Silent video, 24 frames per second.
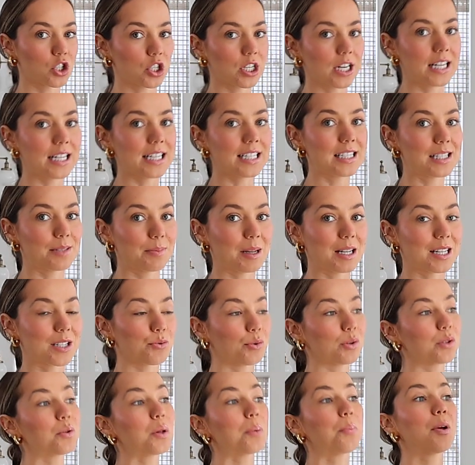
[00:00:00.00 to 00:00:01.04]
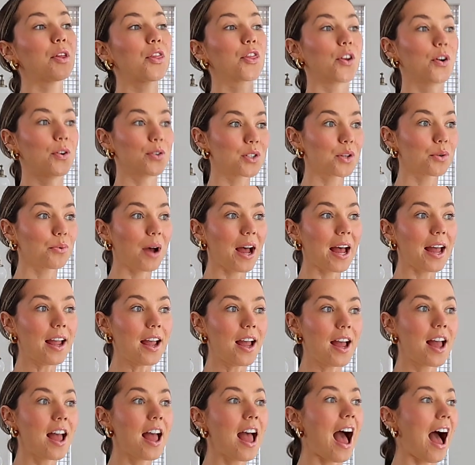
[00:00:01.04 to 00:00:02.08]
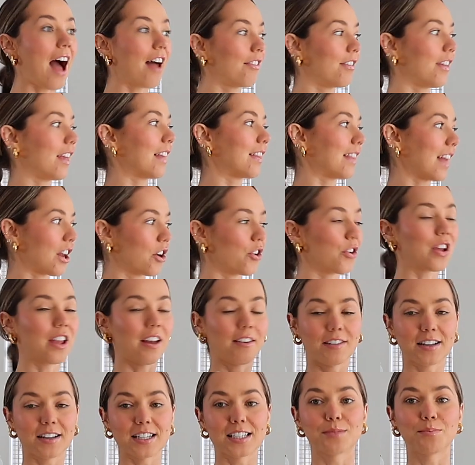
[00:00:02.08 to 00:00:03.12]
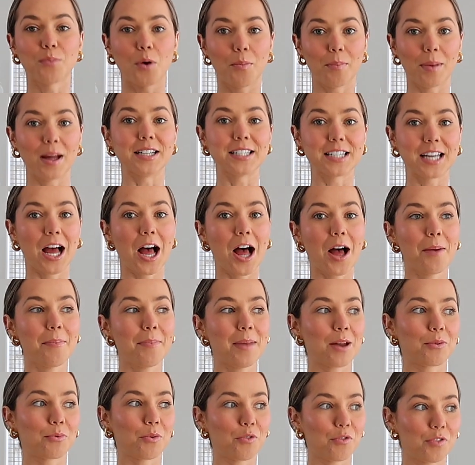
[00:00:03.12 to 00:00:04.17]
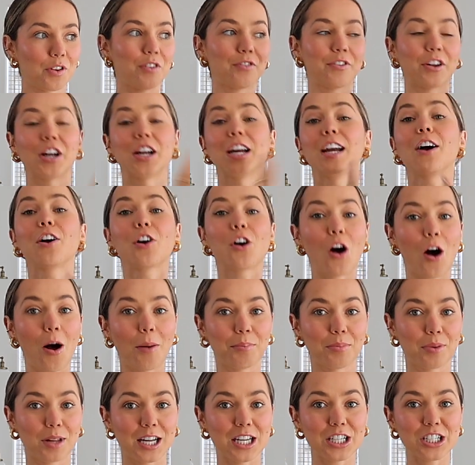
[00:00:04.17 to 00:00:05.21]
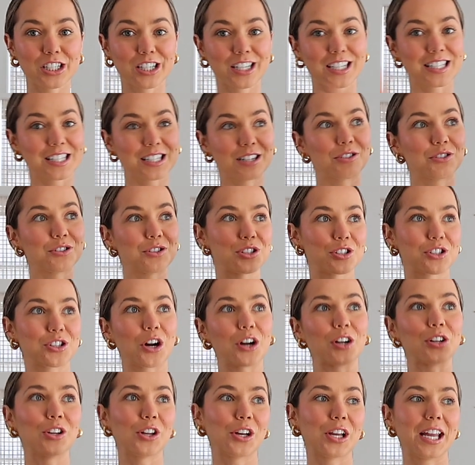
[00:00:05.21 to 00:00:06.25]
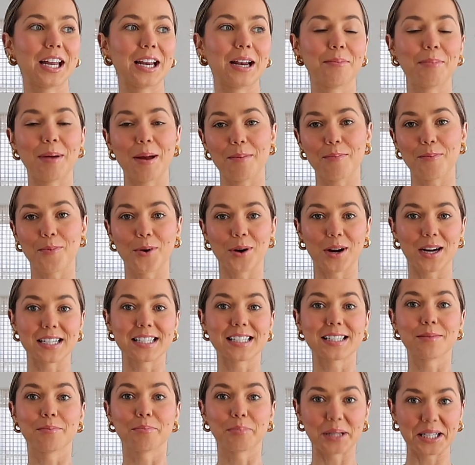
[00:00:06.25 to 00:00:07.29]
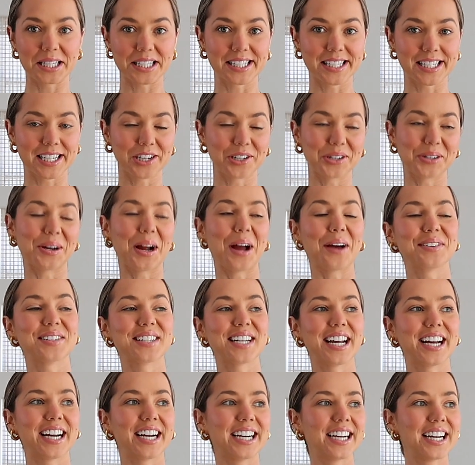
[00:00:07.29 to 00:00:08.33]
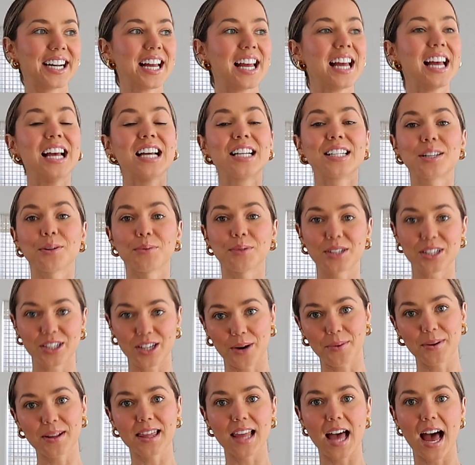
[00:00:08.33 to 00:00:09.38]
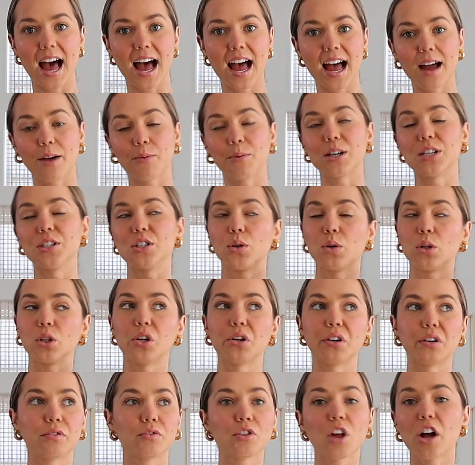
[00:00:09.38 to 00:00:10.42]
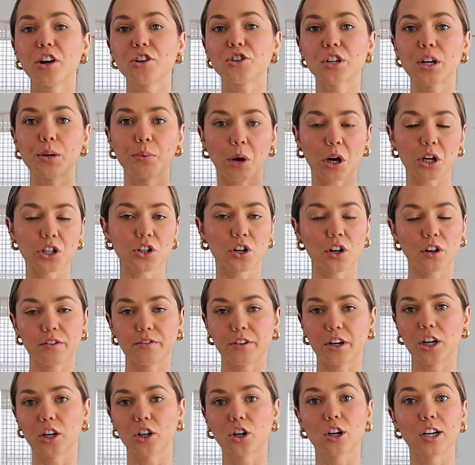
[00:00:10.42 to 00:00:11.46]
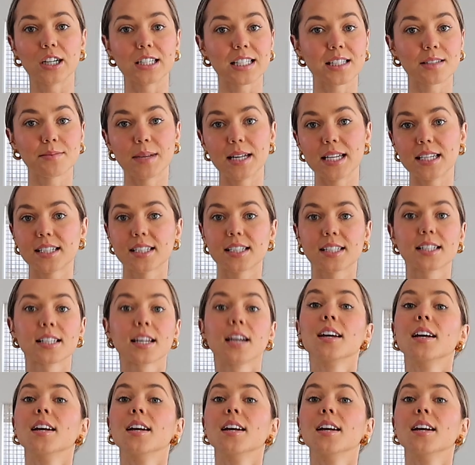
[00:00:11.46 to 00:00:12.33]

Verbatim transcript: trees, because once we put those away, I feel like that'll give us momentum and we'll feel very accomplished because it'll start looking a bit more simplistic around here. So we'll start with that. I want to do a load of laundry, wash all of our Christmas